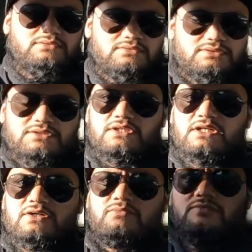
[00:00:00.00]
So
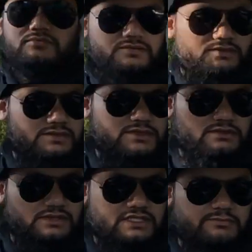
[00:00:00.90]

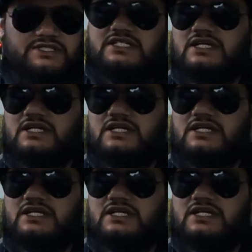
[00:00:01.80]
let's put the car